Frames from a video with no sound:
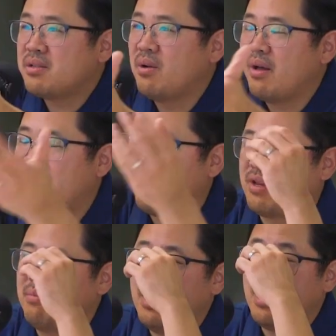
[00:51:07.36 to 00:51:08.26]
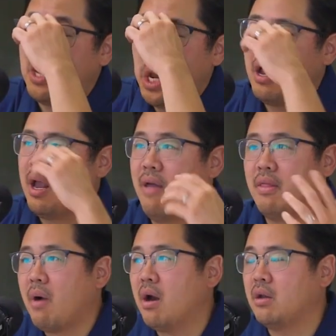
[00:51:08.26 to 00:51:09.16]
So like, to me, and
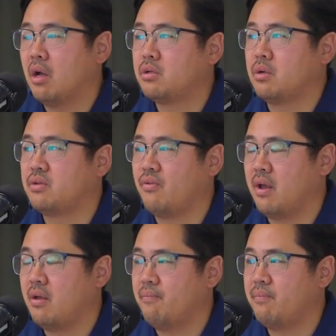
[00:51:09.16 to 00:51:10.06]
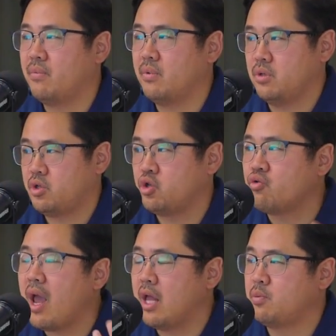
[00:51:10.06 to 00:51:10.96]
the market also is very
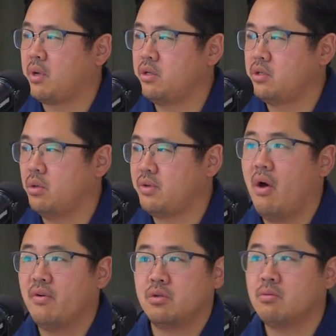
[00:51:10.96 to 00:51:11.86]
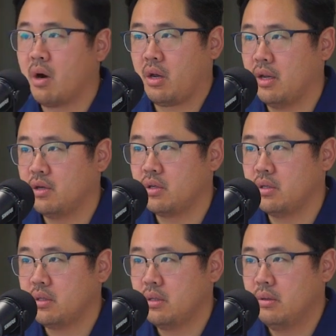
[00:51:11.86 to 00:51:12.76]
strange because you also have all these new market
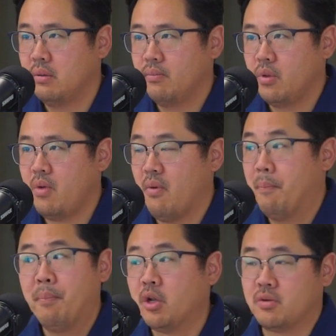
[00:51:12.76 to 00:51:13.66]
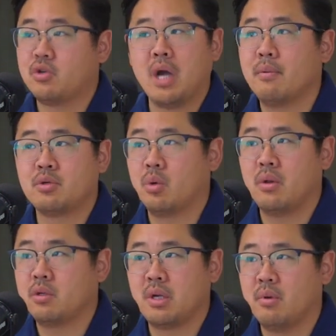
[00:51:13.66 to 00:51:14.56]
entries. You have a bunch of shops
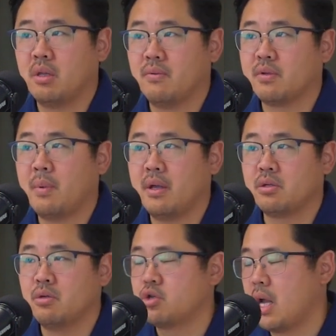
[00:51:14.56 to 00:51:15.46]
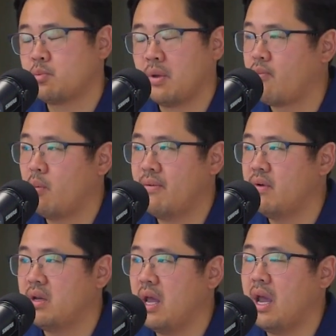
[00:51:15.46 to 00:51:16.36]
jumping into the space. New shops being formed
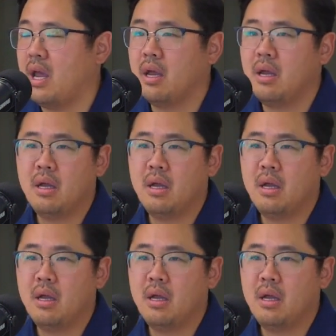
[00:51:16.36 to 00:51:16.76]
every day.